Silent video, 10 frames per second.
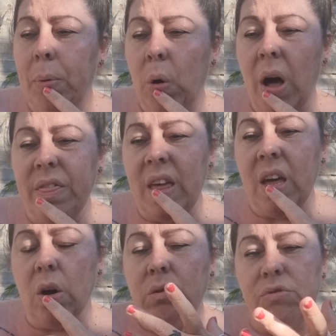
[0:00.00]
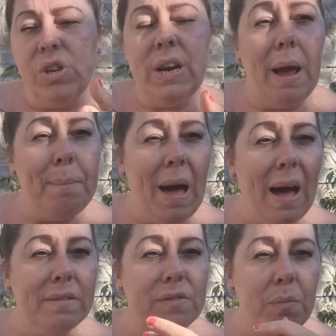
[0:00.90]
but I think
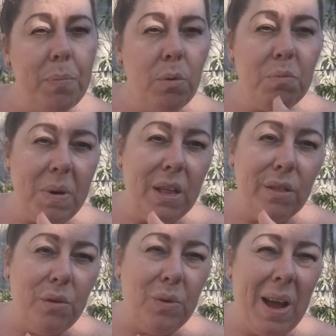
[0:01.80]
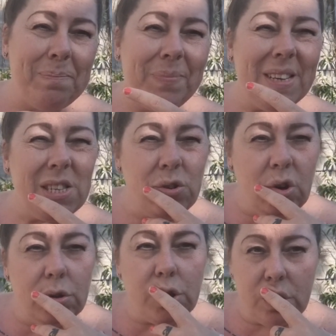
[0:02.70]
£109 for both me and Luna, it's
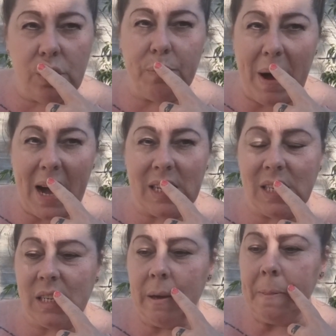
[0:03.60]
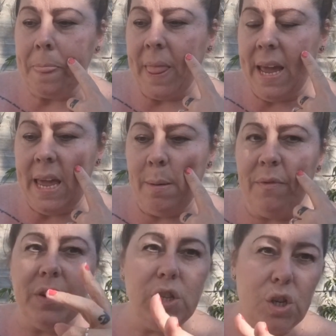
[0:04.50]
not too bad for a
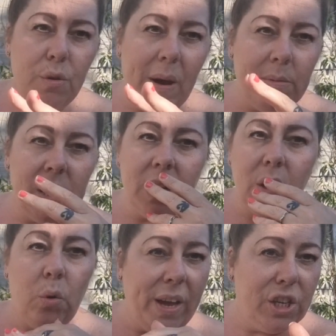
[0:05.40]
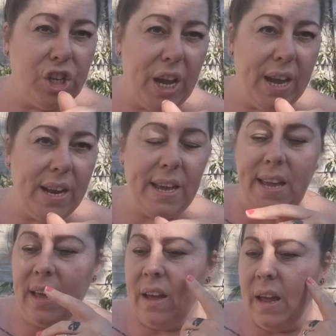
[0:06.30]
2-hour quick
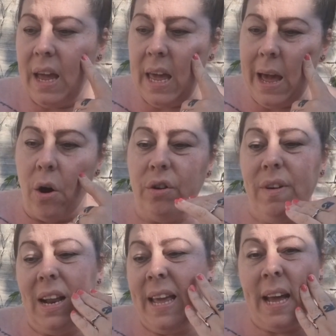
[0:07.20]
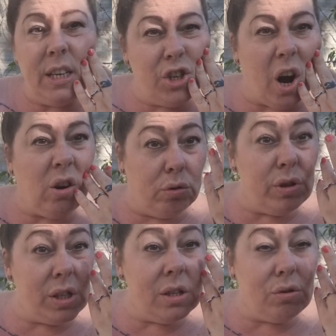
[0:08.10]
journey on a really early on
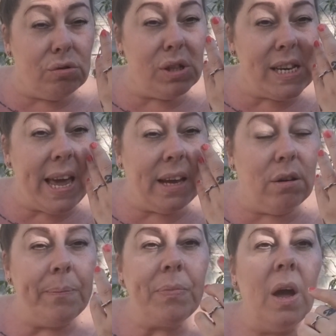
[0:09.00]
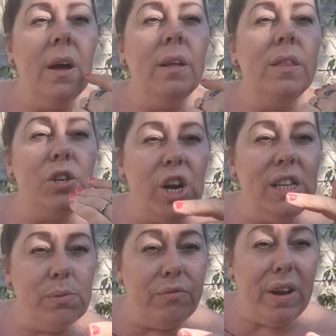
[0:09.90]
good take. The
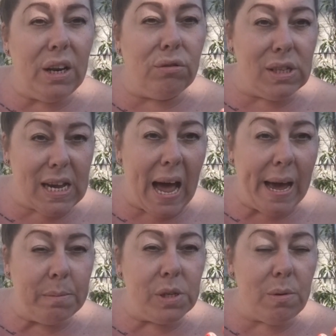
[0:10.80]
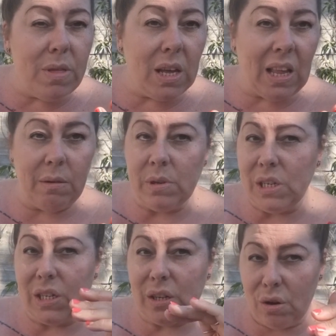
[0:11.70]
trains were really good time, so I think that
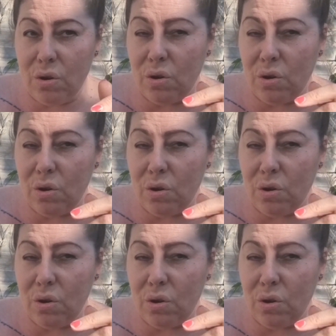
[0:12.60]
was